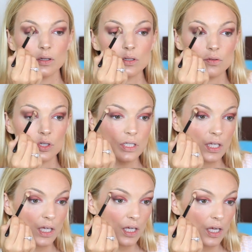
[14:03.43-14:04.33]
So
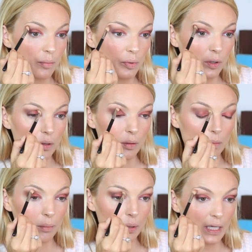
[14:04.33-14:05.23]
just keep
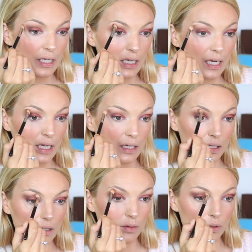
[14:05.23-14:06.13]
blending.
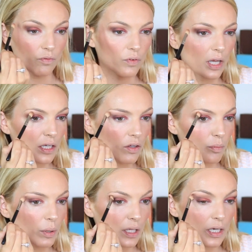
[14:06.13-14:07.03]
When you feel like
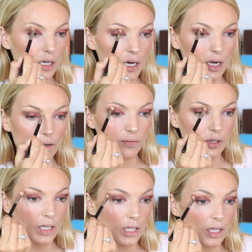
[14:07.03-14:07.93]
you've blended enough,
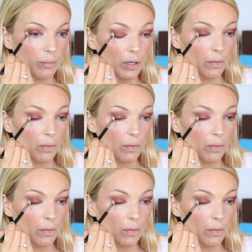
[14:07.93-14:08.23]
keep